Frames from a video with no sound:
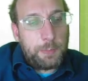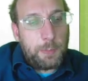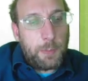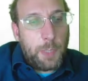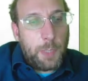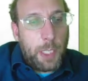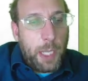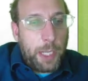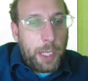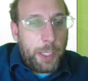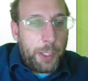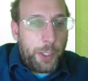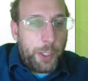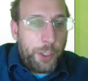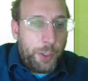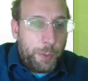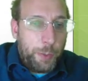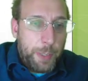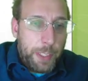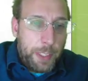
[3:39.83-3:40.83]
And in
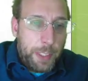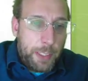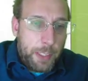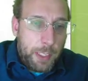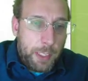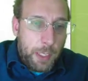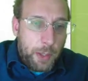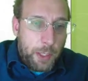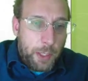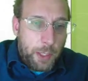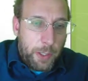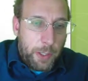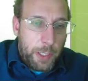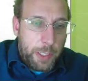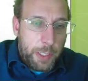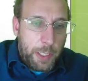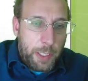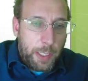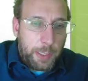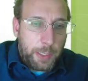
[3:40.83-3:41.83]
humans, there is
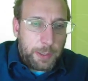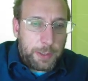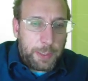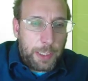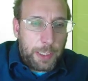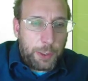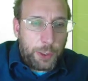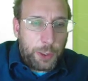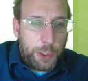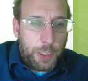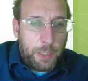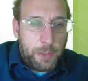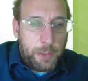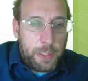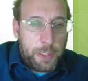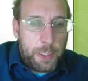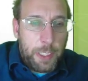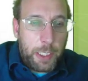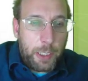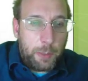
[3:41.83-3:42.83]
an extension of the
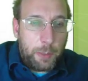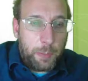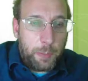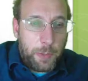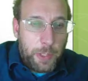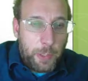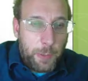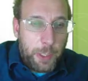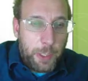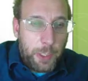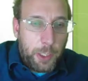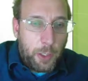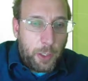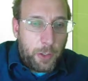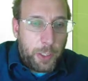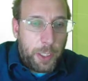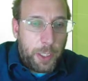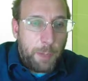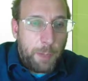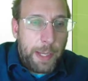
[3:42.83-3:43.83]
cecum that we call
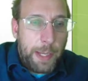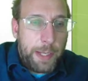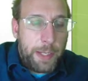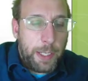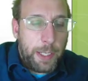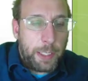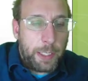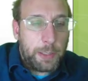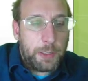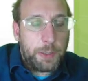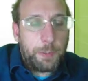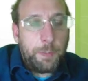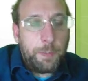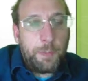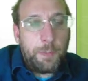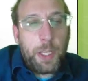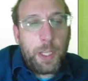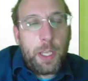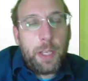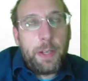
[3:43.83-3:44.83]
the appendix.
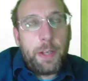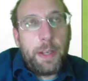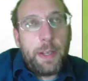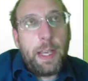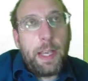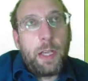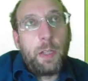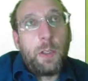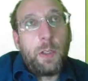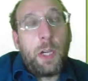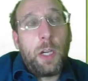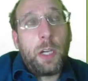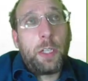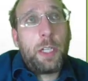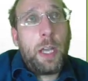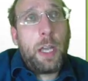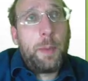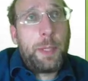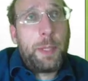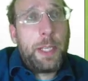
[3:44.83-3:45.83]
Now, our
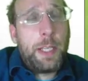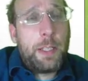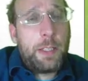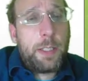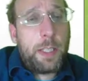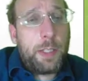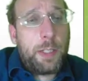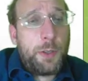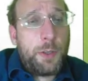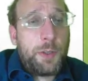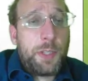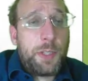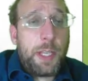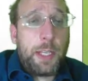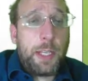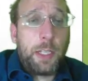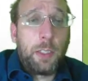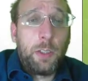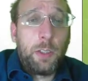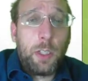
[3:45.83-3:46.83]
common ancestors had
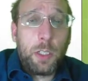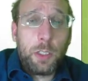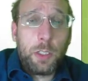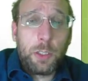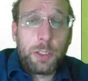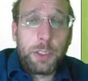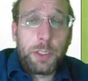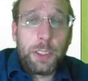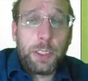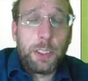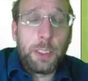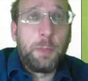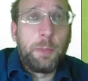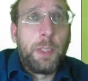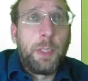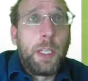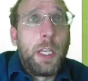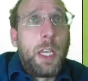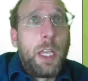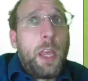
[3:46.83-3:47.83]
a longer cecum
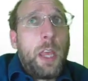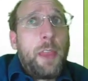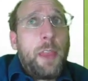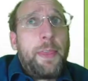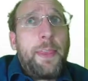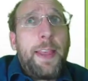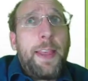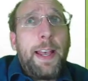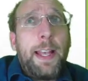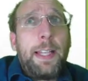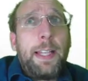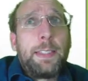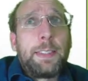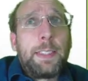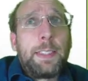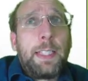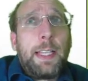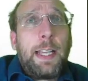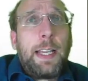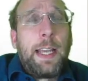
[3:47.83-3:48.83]
that
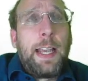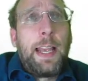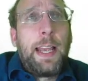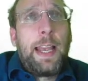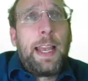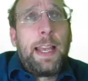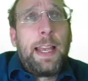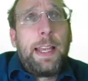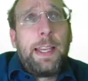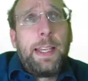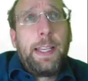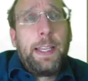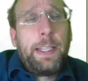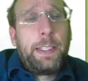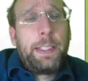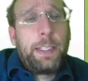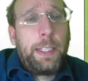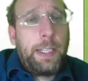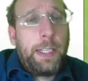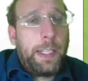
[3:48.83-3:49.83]
had
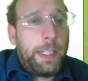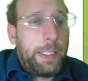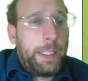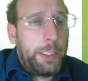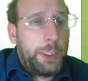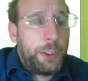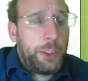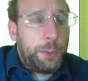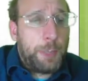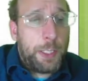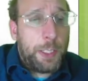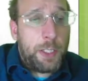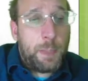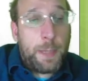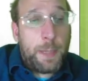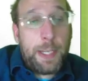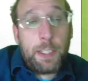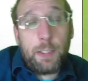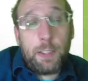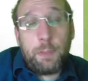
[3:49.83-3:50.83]
a huge amount of
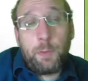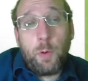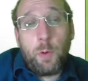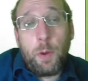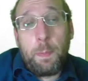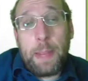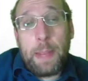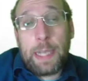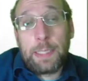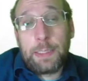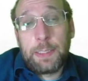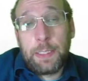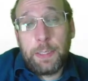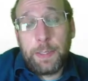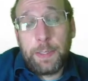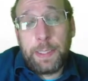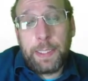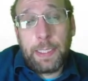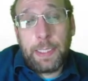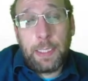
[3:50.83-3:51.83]
space for
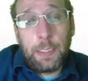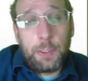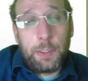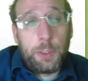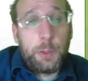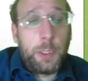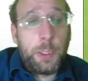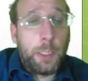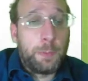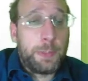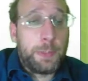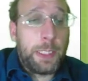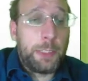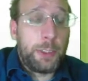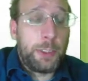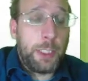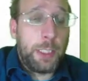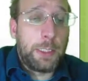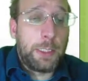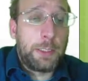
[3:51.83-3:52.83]
bacteria to help
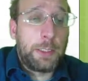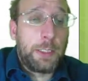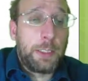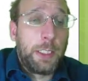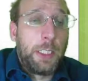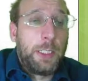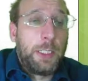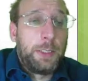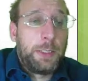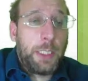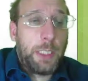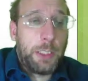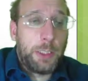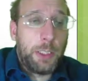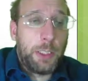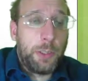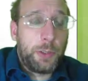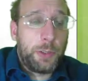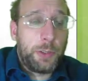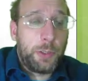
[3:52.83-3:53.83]
digest
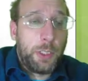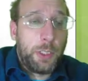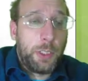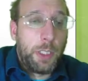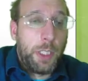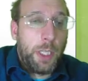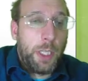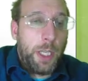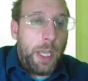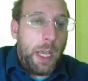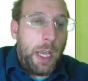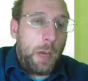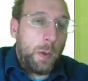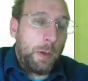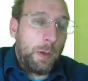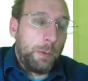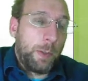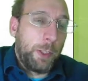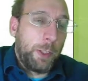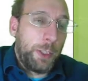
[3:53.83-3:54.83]
cellulose.
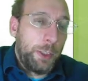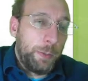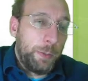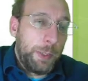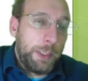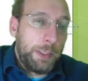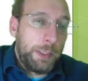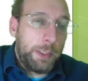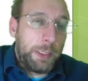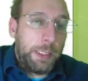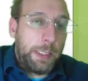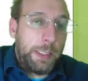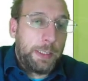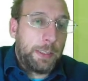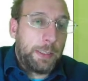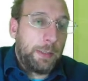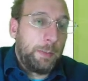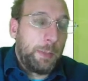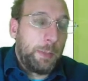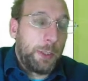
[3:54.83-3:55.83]
However, in humans, it's
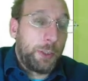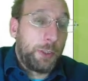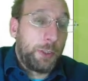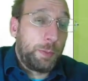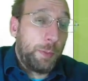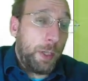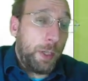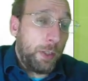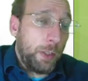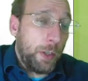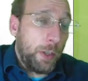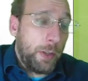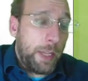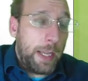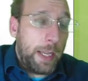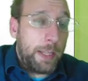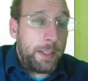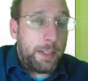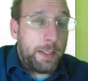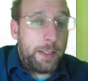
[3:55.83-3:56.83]
much smaller,
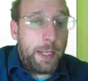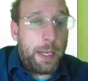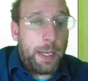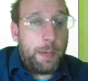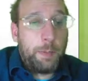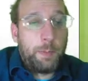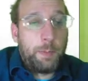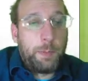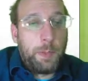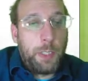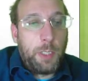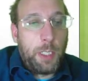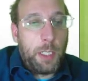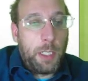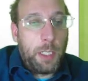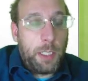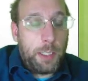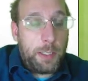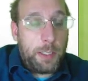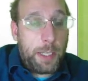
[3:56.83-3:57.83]
that same
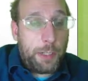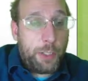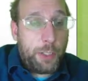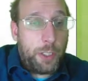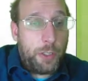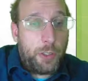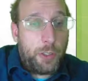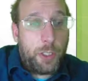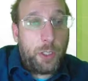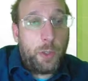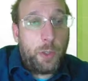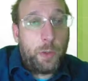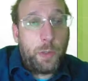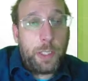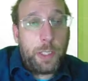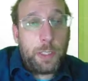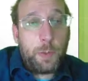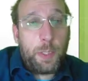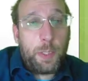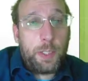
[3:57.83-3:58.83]
section, so
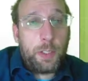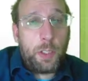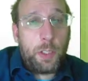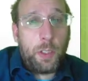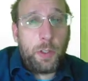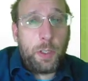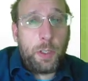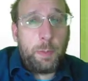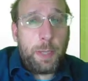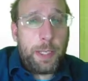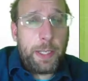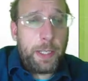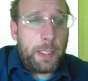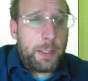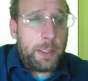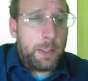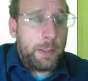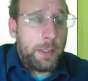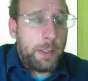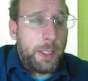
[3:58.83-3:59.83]
that's why it's called the
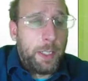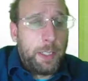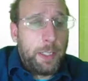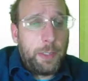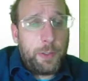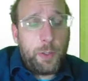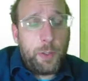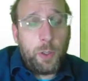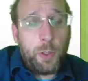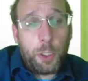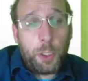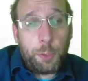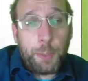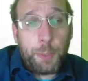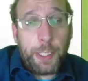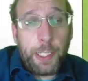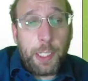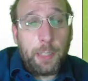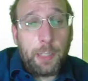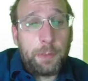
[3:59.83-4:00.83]
appendix. It's no longer big
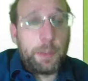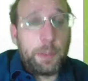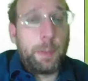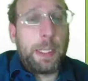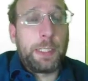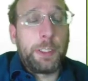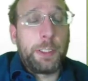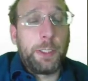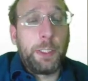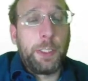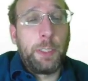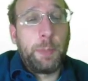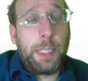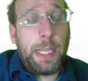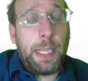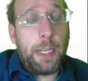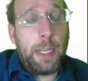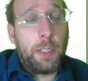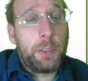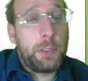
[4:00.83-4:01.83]
enough for bacteria to be
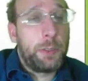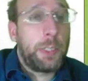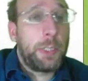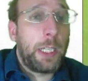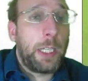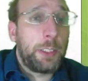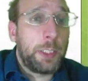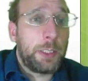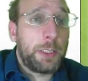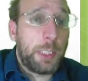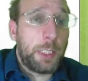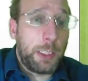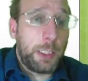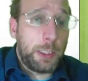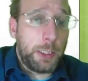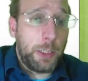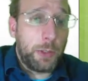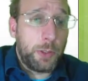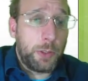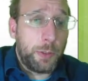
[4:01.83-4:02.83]
housed to digest
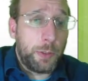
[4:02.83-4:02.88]
cellulose.